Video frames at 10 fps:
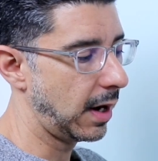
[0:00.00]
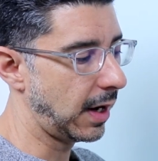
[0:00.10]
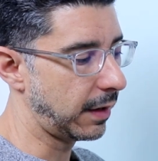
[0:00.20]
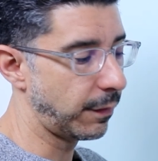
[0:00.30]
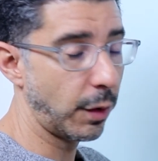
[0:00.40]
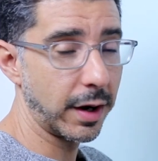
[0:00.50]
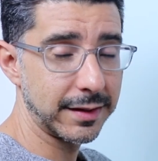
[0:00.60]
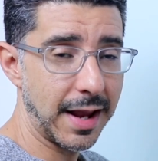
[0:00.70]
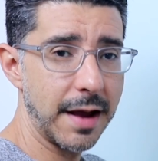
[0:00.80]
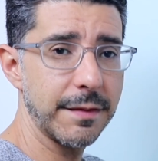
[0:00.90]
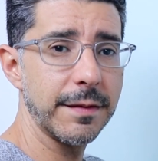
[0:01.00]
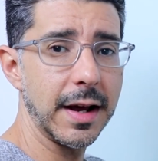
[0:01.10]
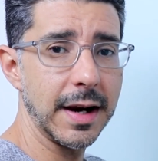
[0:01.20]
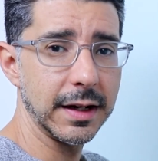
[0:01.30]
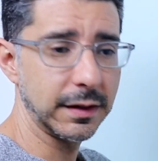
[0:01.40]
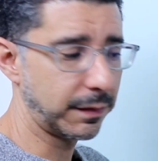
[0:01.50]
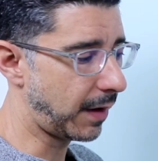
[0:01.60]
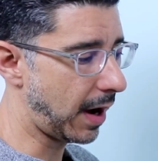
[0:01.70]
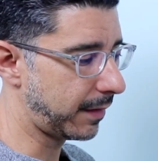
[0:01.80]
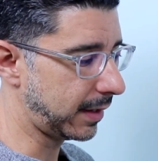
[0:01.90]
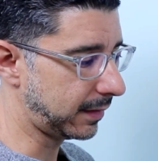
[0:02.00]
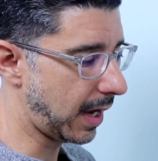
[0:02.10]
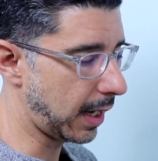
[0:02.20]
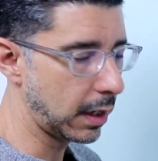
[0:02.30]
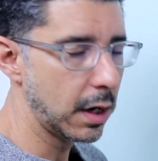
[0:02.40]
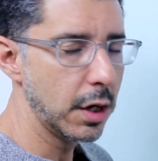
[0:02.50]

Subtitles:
line 4 as F, and line 5 as A.